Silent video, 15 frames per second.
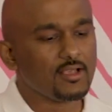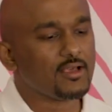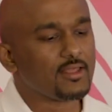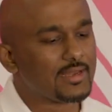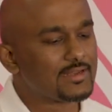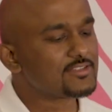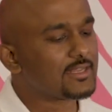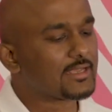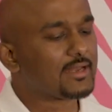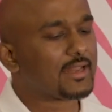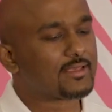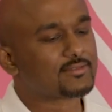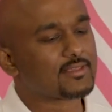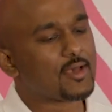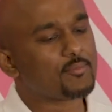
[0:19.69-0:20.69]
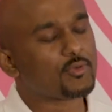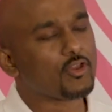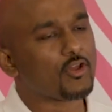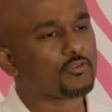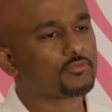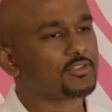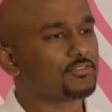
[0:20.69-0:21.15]
Let's take an example
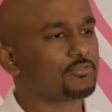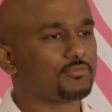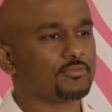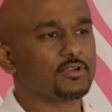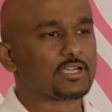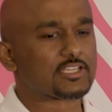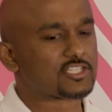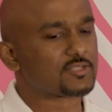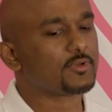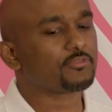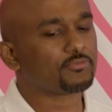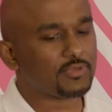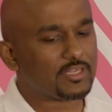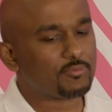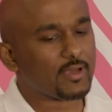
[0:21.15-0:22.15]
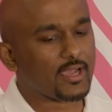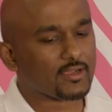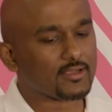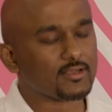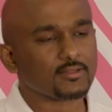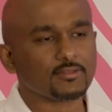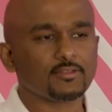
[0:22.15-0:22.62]
of this customer feedback.
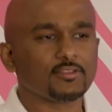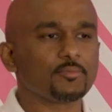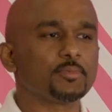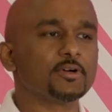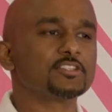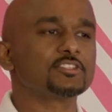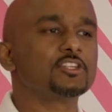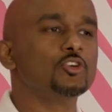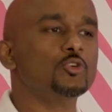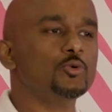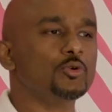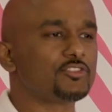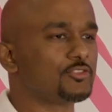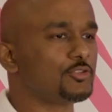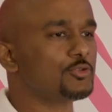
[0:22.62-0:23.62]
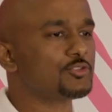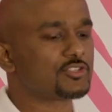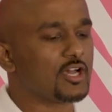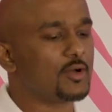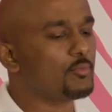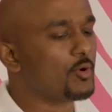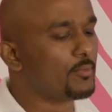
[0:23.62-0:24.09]
This is a person who has used
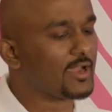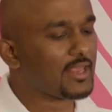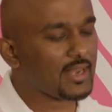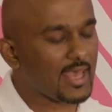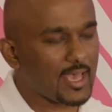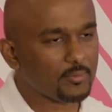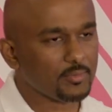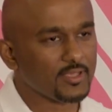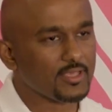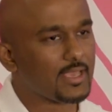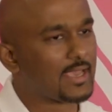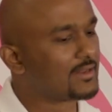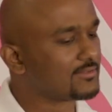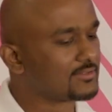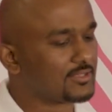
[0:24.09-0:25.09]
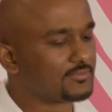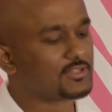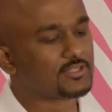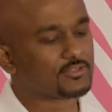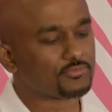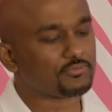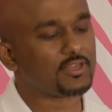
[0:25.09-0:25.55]
a mobile app and has given
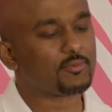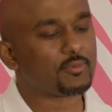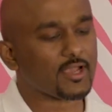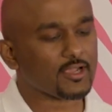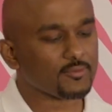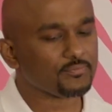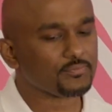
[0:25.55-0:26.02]
this feedback.